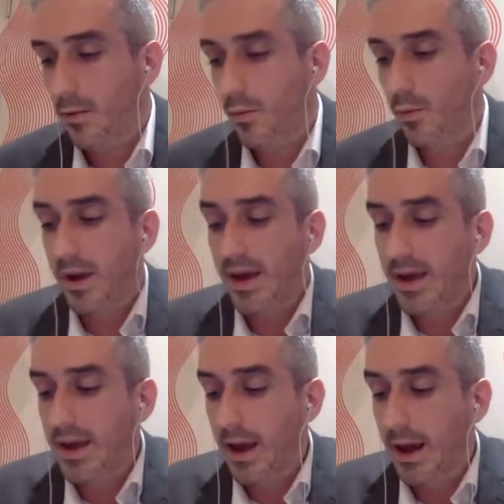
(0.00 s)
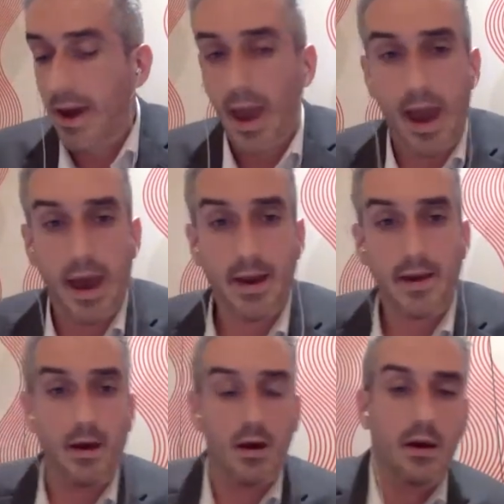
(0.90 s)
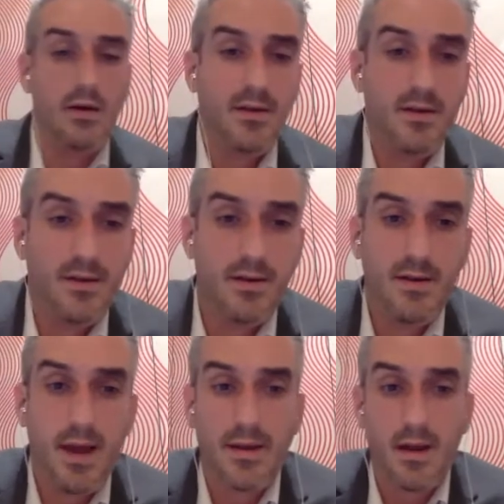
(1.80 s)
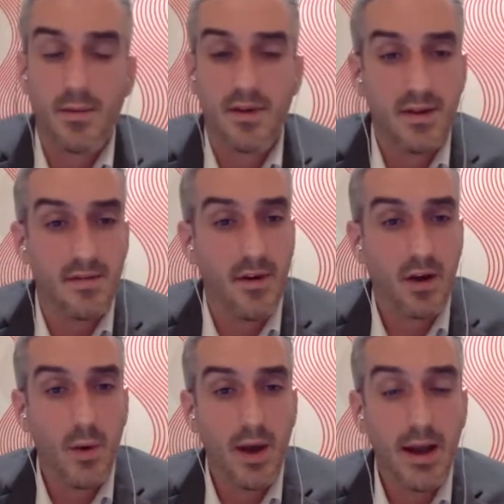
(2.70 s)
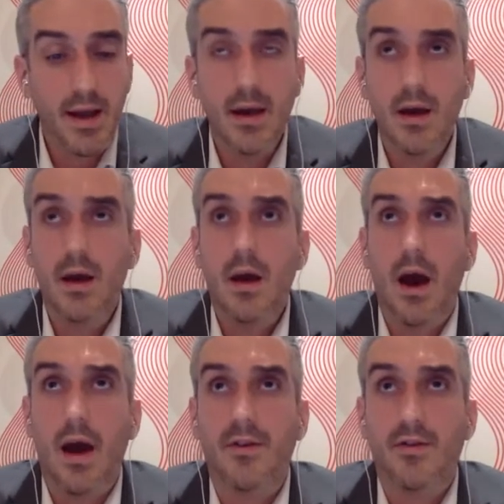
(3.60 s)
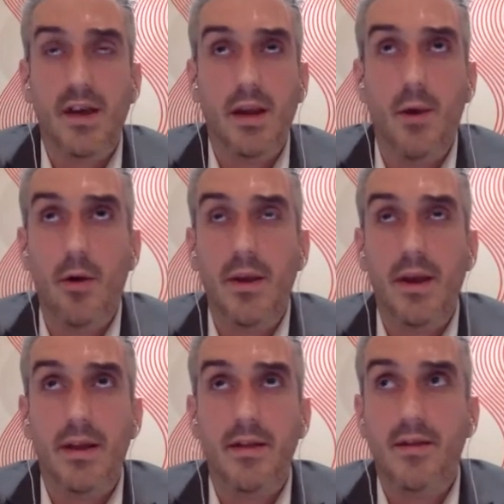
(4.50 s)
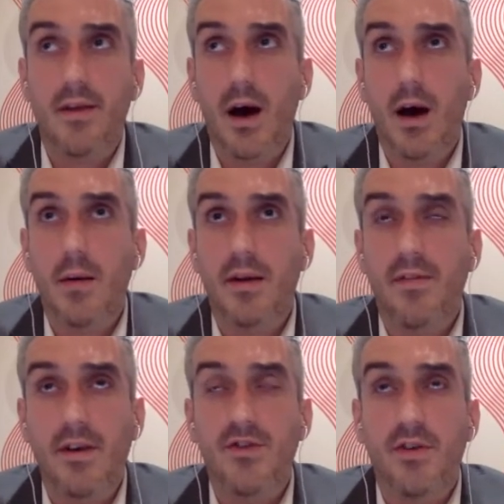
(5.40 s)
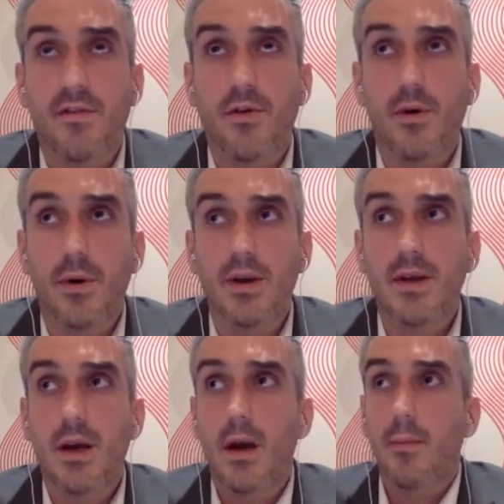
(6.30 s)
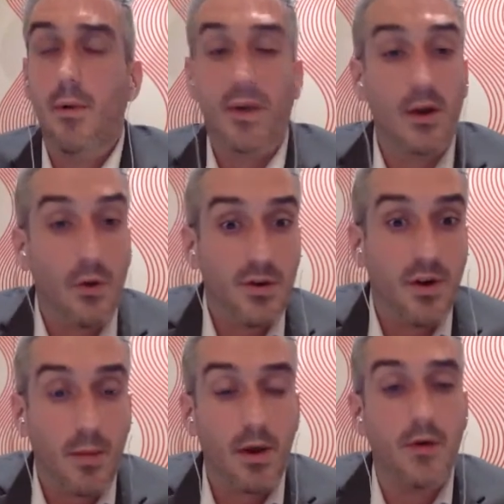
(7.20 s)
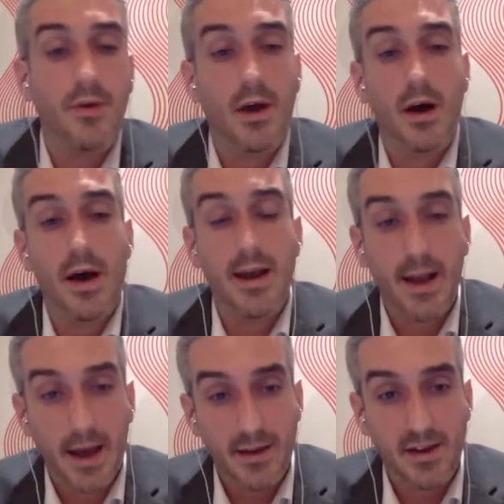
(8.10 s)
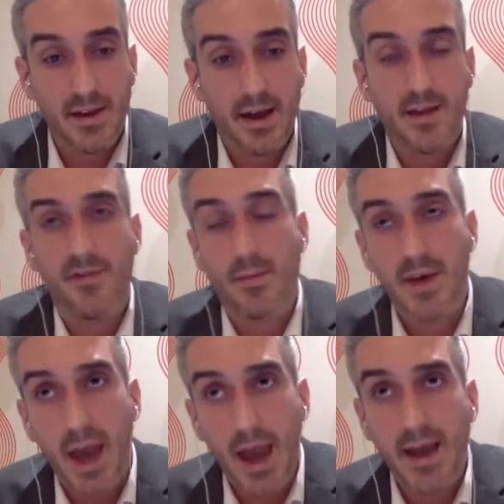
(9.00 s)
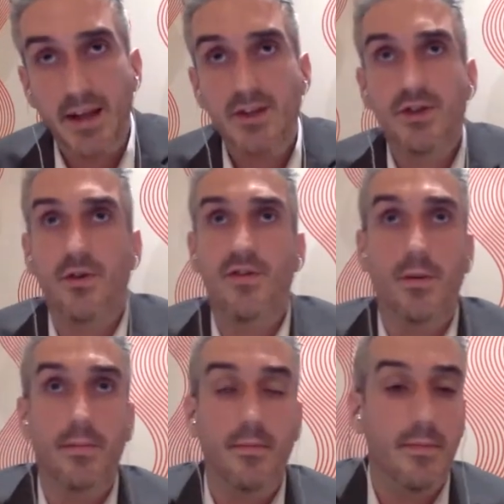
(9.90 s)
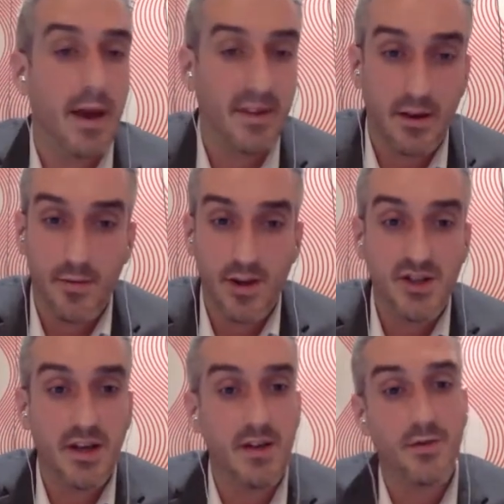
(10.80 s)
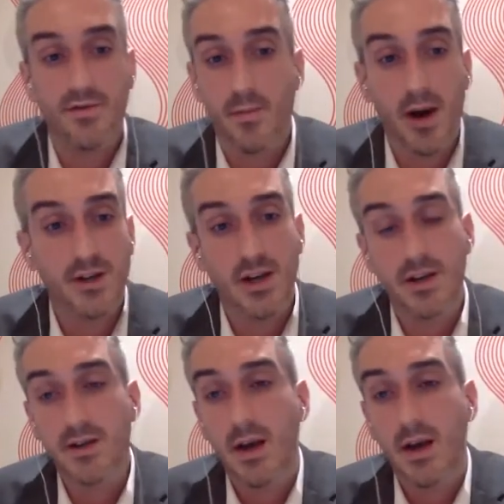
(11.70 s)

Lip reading: We can set up the system very quickly. As you'll see in a moment, it's very straightforward, but we can also upload any legacy data from Cage or from Excel spreadsheets or from IGES.